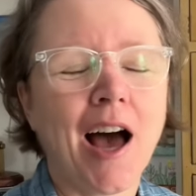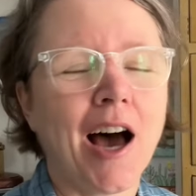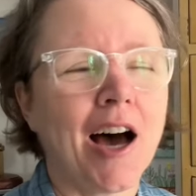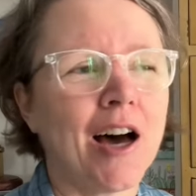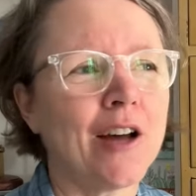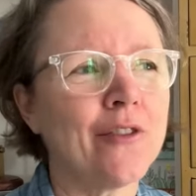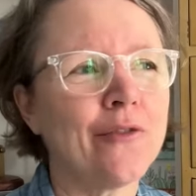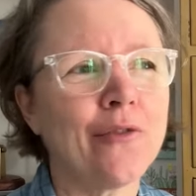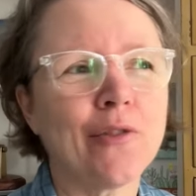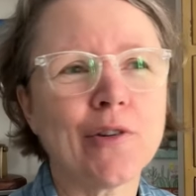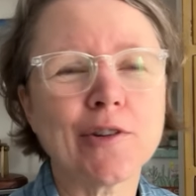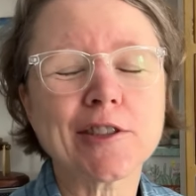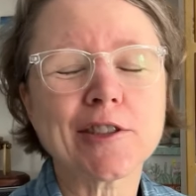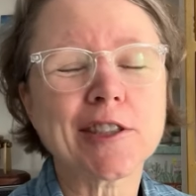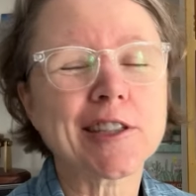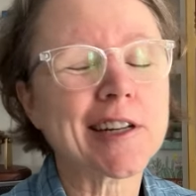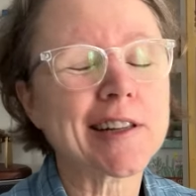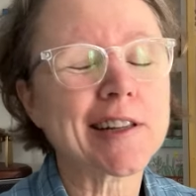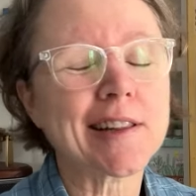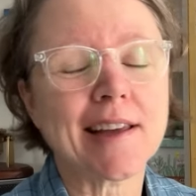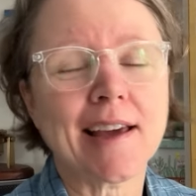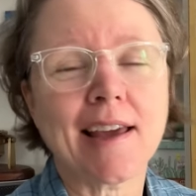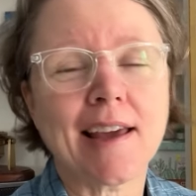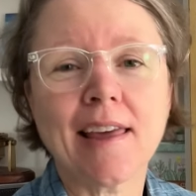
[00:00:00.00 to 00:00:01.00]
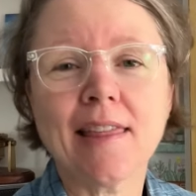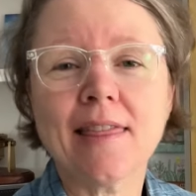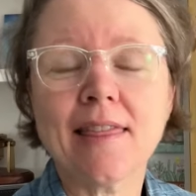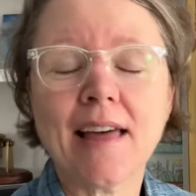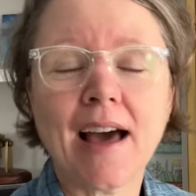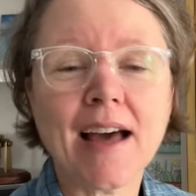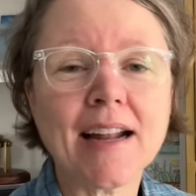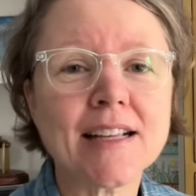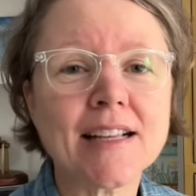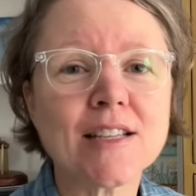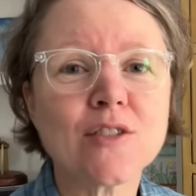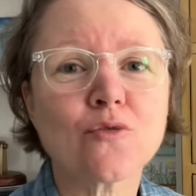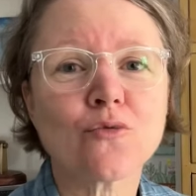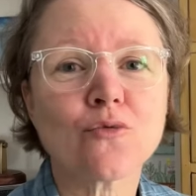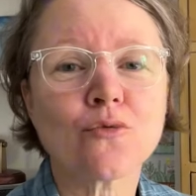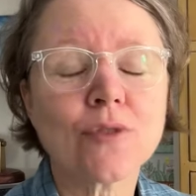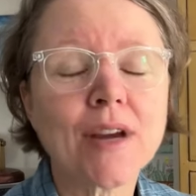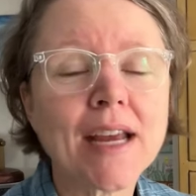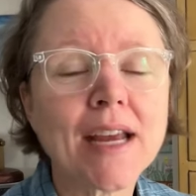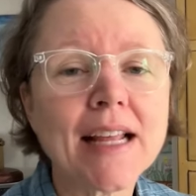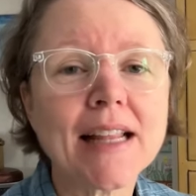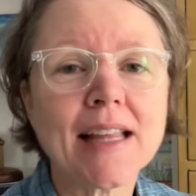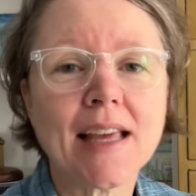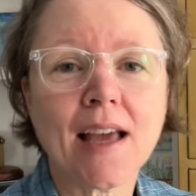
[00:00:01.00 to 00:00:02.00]
Unfortunately, that is
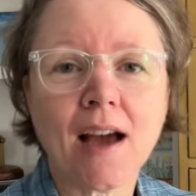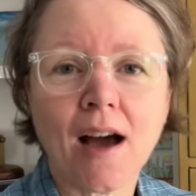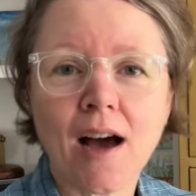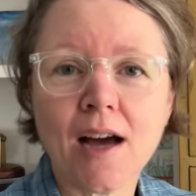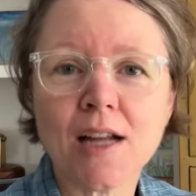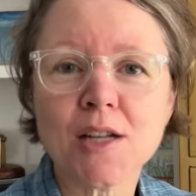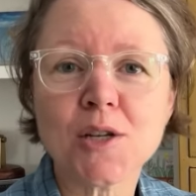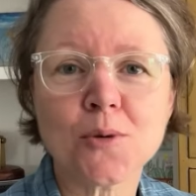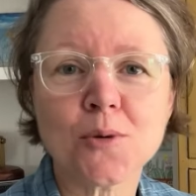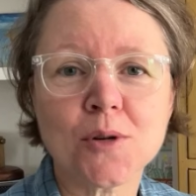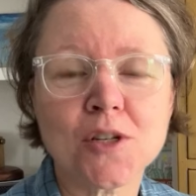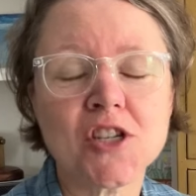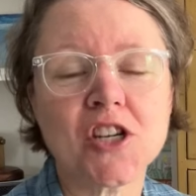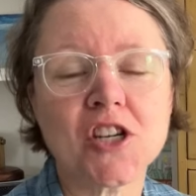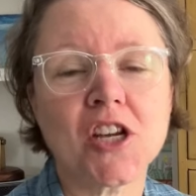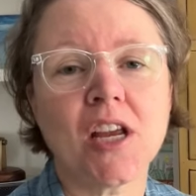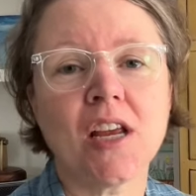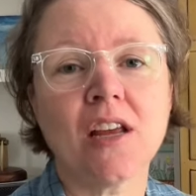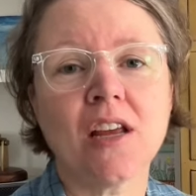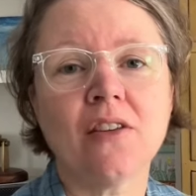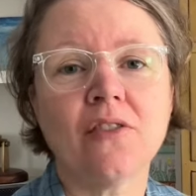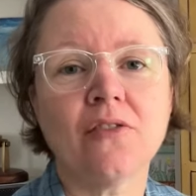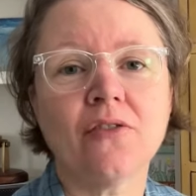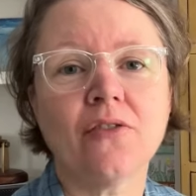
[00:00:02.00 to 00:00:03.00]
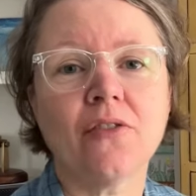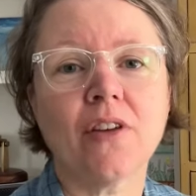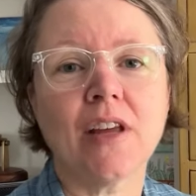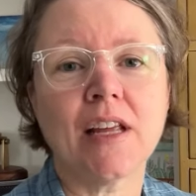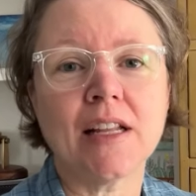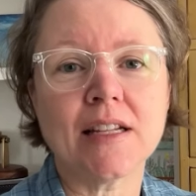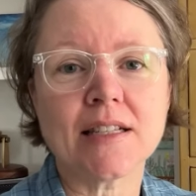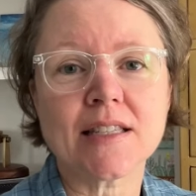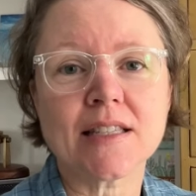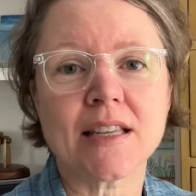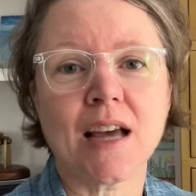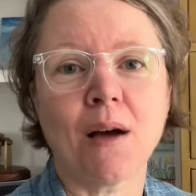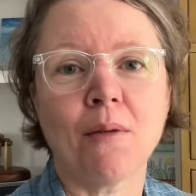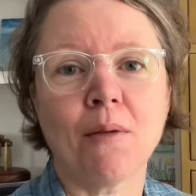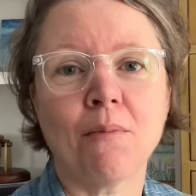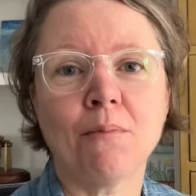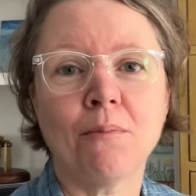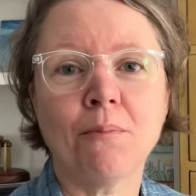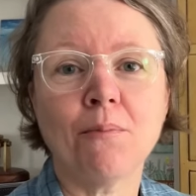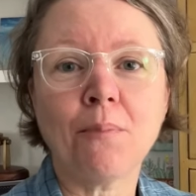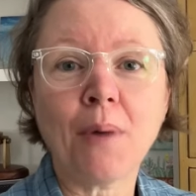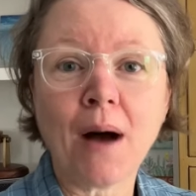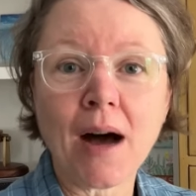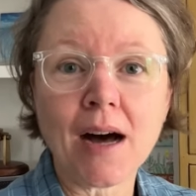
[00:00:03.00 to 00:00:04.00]
really hard to achieve in
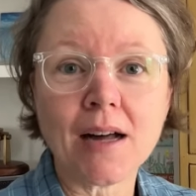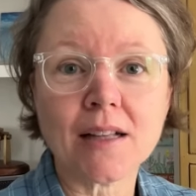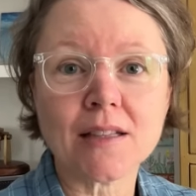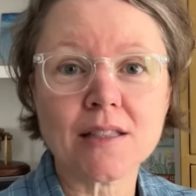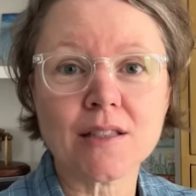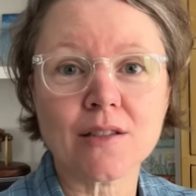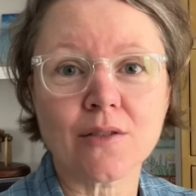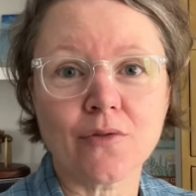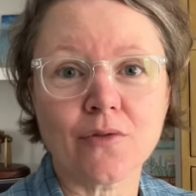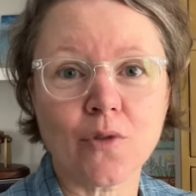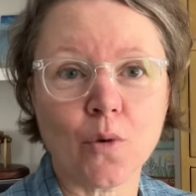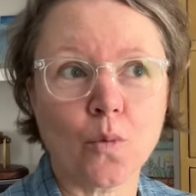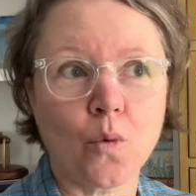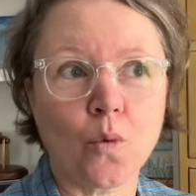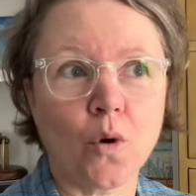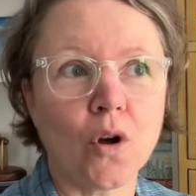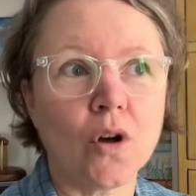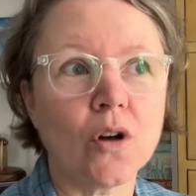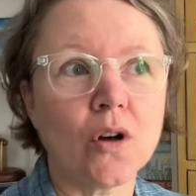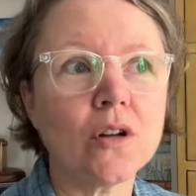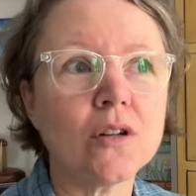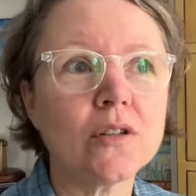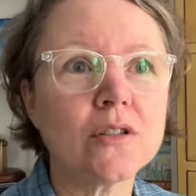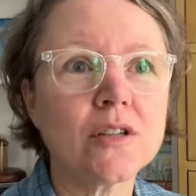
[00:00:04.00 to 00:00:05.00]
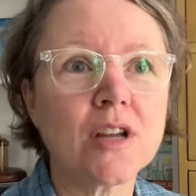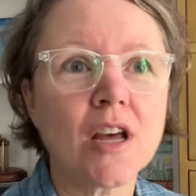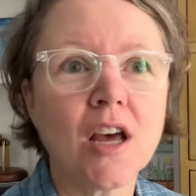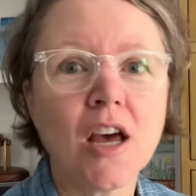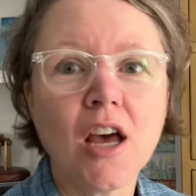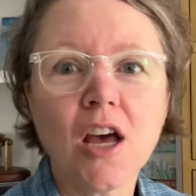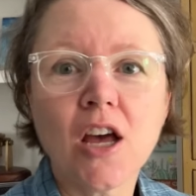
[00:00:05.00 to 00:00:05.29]
some parts of the world.